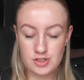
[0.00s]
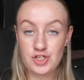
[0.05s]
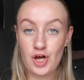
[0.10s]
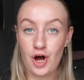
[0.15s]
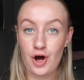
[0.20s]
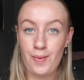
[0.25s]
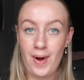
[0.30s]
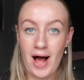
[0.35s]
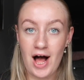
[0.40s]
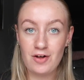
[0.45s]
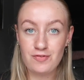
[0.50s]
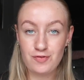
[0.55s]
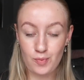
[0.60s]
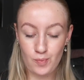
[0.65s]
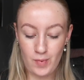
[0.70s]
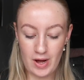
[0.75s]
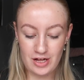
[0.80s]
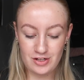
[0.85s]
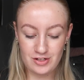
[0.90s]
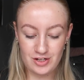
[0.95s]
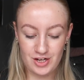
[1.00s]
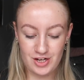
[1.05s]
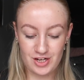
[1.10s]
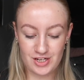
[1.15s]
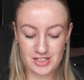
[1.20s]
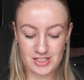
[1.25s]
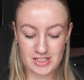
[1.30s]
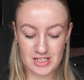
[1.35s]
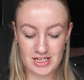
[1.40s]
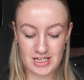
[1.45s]
So health and
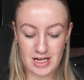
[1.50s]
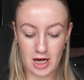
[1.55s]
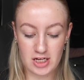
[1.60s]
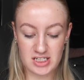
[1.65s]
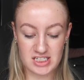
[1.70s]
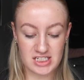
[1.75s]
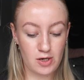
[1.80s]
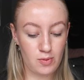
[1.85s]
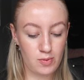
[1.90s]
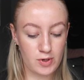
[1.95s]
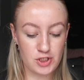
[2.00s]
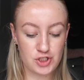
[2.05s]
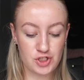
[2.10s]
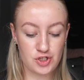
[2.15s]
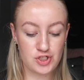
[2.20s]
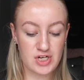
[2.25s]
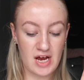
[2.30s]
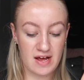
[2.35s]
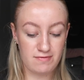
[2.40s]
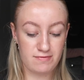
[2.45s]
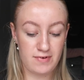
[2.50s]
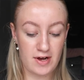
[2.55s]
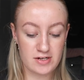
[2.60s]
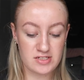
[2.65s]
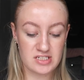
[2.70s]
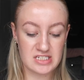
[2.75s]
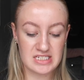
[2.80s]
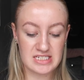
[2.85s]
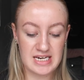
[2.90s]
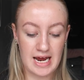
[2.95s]
wellness, I still want to do ten
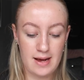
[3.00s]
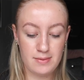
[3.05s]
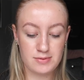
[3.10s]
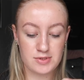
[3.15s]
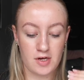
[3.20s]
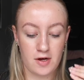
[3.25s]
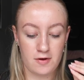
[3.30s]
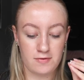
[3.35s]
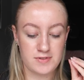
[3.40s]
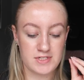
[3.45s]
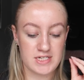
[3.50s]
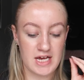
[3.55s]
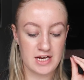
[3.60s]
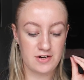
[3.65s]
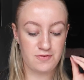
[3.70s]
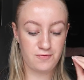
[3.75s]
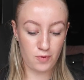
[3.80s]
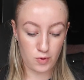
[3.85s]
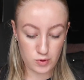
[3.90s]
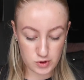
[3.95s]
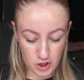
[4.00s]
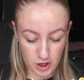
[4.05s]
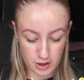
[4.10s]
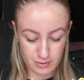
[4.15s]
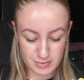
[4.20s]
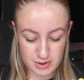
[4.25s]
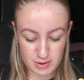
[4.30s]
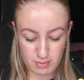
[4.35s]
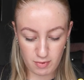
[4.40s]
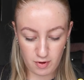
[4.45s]
thousand steps. I've said four
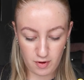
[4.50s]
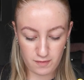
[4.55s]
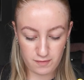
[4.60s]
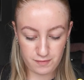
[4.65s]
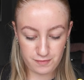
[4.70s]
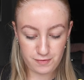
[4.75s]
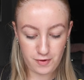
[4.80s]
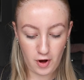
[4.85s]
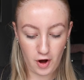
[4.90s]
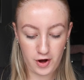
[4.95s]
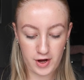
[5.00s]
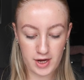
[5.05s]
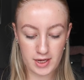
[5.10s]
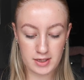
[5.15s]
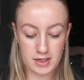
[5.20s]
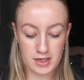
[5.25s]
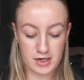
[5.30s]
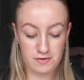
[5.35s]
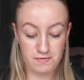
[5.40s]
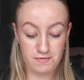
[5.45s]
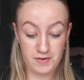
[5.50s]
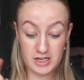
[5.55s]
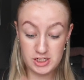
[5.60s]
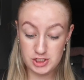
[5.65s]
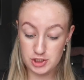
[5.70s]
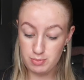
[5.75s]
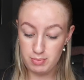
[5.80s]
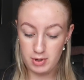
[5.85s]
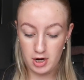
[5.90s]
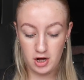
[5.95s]
times a month. I'm going to
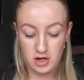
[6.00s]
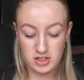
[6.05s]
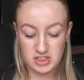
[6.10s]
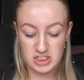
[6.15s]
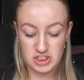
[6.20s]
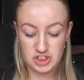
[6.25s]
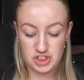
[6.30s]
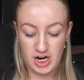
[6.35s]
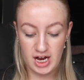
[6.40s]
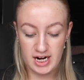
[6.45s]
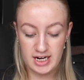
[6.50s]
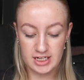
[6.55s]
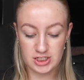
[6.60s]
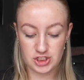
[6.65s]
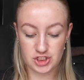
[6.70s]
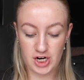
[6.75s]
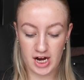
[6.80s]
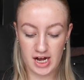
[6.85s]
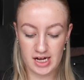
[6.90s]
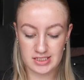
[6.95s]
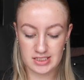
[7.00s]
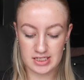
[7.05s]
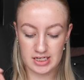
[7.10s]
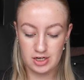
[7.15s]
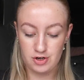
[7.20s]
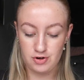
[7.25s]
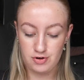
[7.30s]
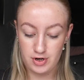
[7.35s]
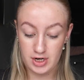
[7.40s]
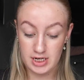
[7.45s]
finish a Pilates challenge and
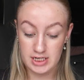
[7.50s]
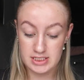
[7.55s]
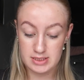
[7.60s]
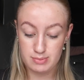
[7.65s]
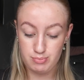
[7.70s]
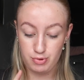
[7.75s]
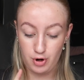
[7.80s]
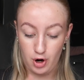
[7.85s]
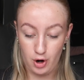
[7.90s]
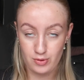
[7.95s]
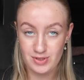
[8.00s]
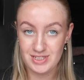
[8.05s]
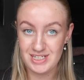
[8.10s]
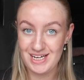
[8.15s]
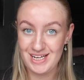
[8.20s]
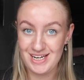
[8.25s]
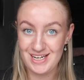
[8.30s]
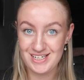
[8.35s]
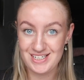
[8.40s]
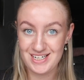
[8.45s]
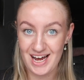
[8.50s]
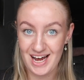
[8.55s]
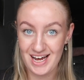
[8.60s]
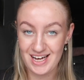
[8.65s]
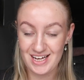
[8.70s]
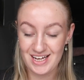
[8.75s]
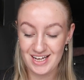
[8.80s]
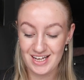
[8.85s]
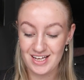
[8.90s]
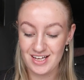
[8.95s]
increase protein
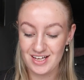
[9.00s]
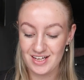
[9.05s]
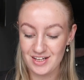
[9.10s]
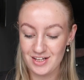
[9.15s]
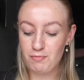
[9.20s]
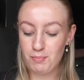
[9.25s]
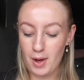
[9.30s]
intake.